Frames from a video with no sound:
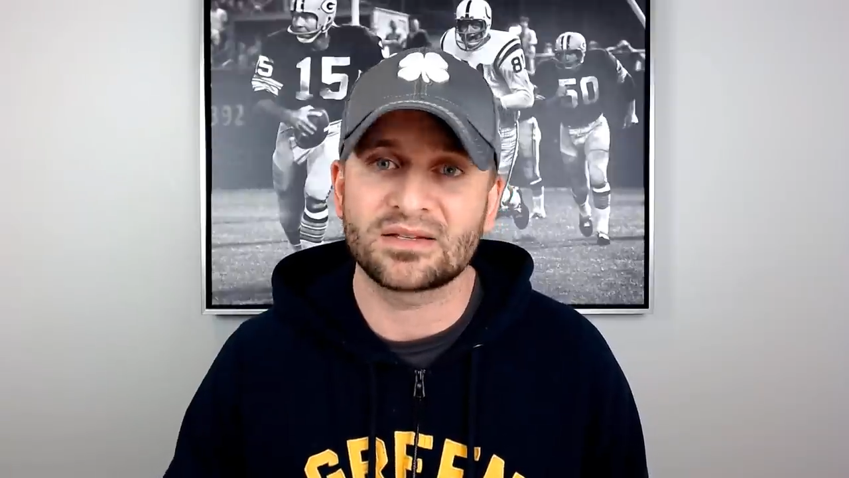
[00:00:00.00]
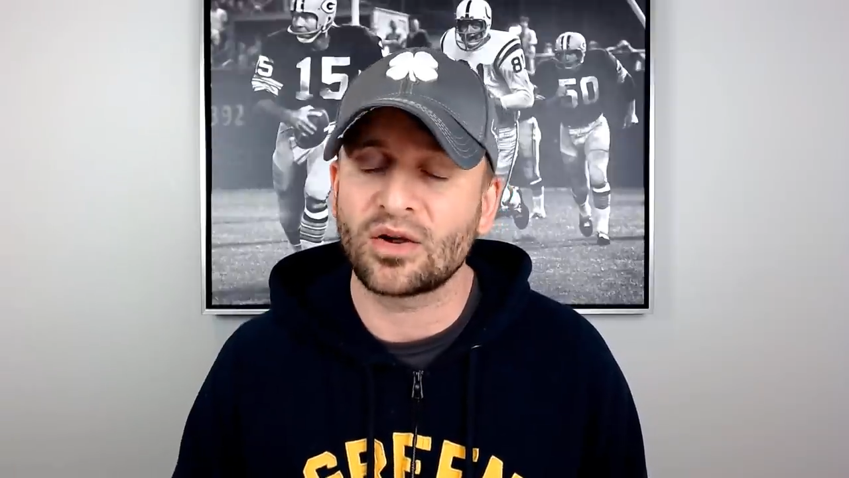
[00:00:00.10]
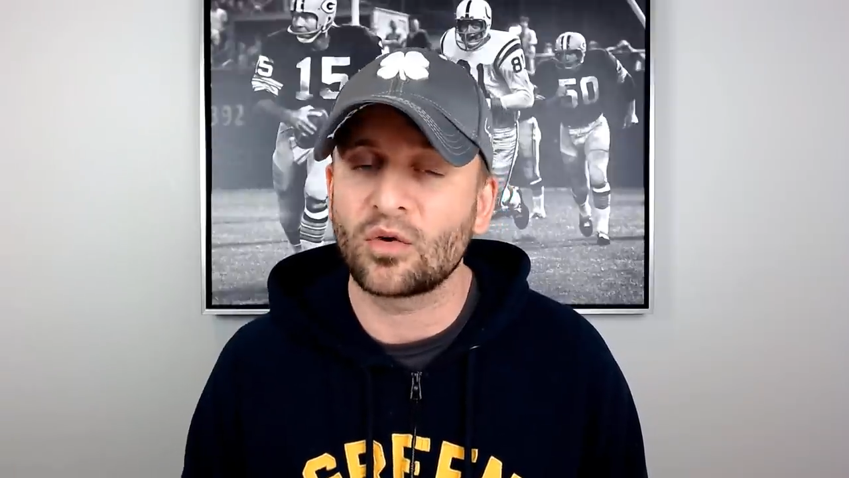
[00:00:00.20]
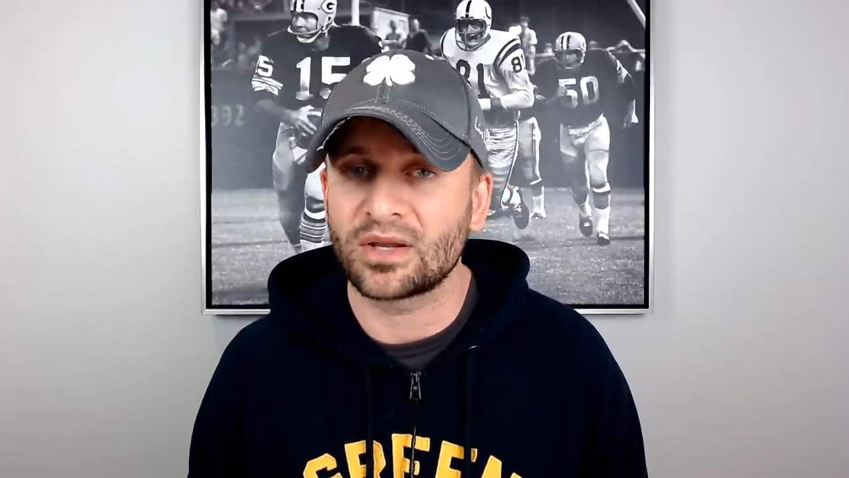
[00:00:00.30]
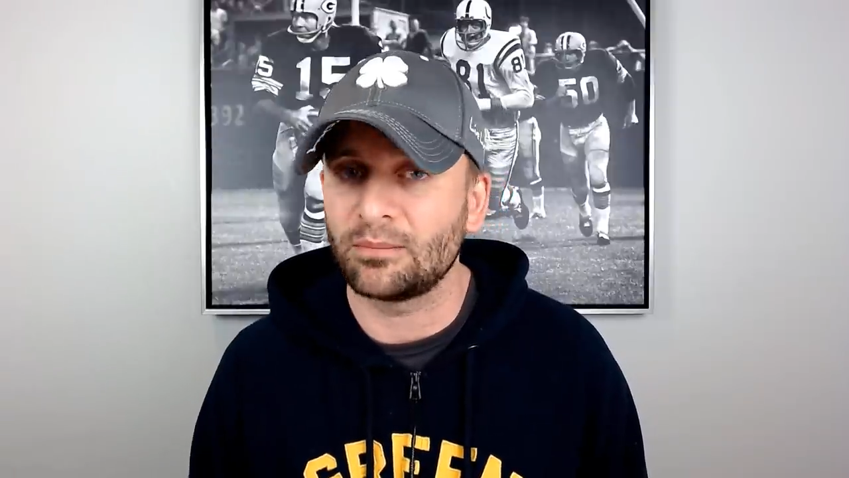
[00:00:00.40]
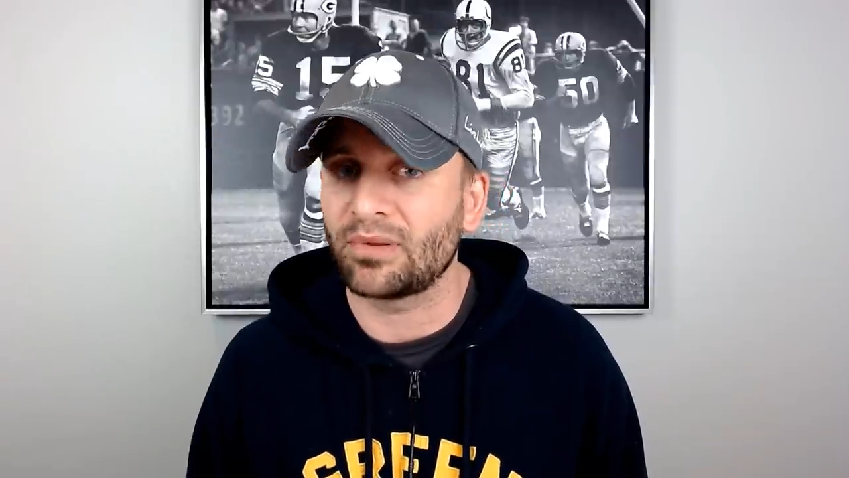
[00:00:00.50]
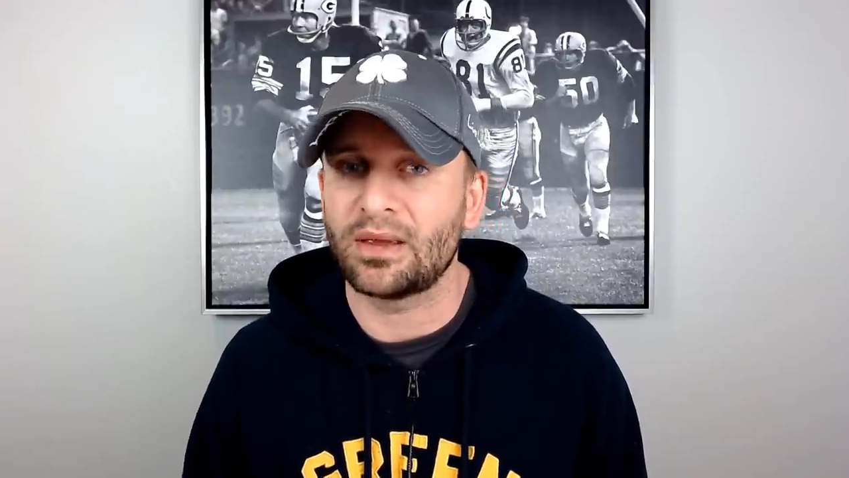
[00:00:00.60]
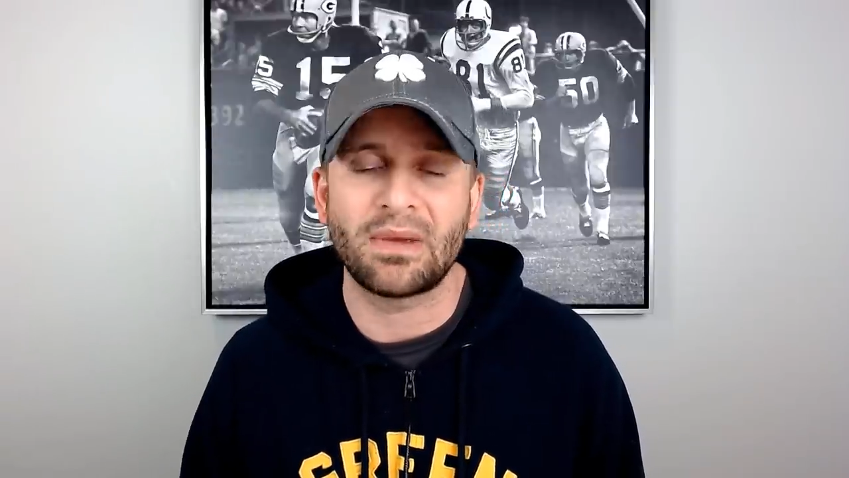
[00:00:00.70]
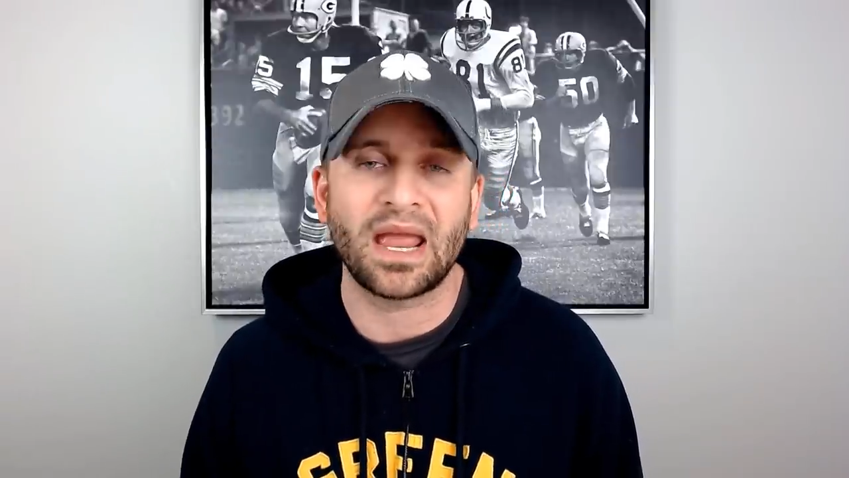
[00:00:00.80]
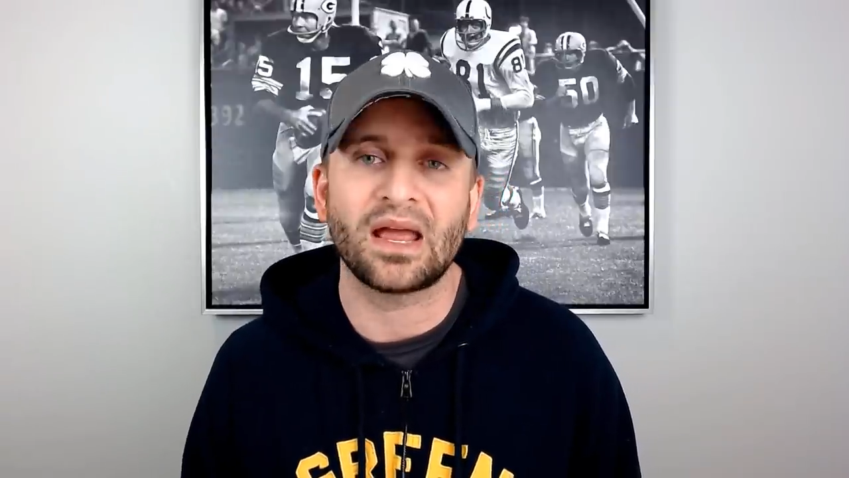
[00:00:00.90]
zone, can
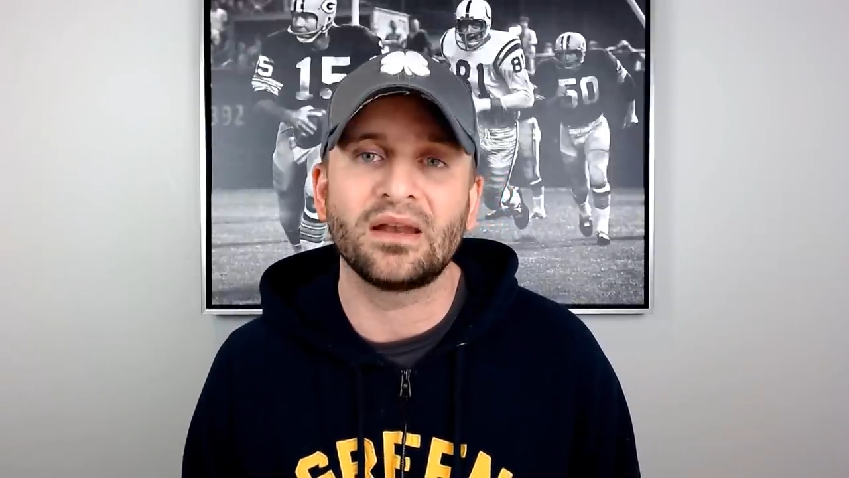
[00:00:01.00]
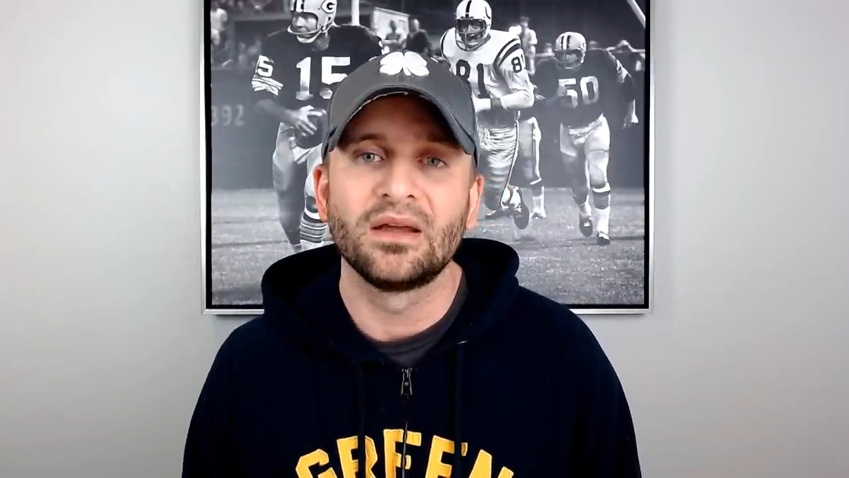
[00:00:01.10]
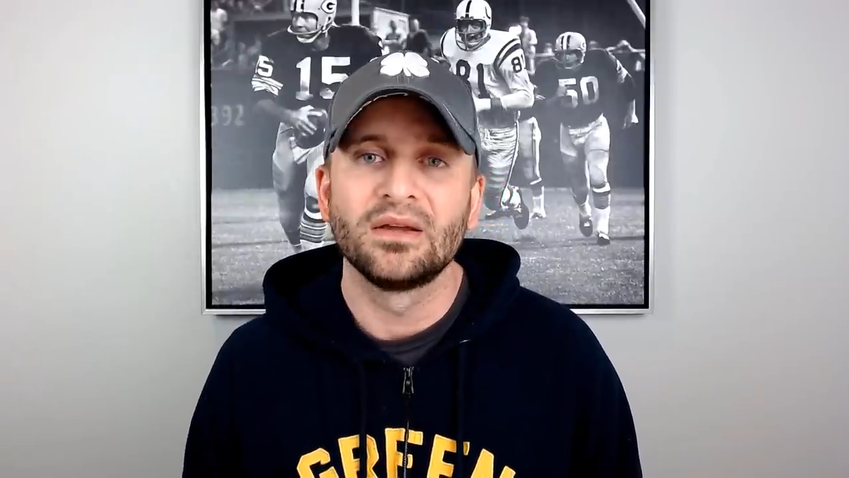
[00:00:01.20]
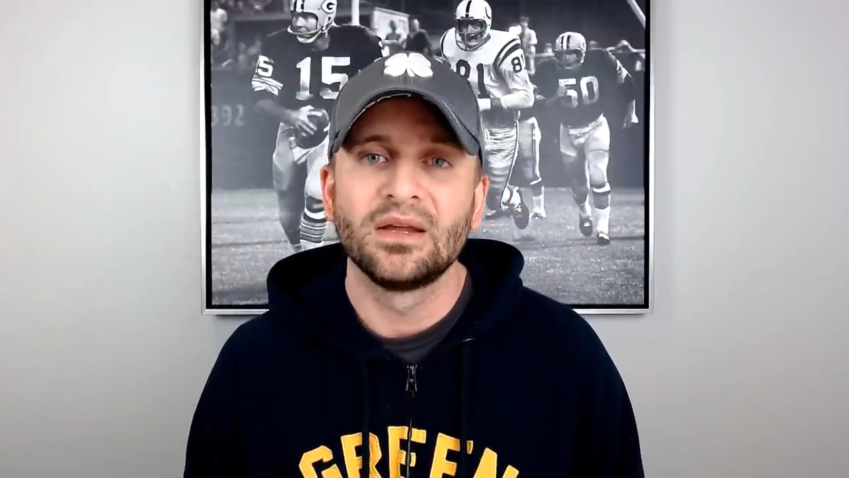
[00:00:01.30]
play man.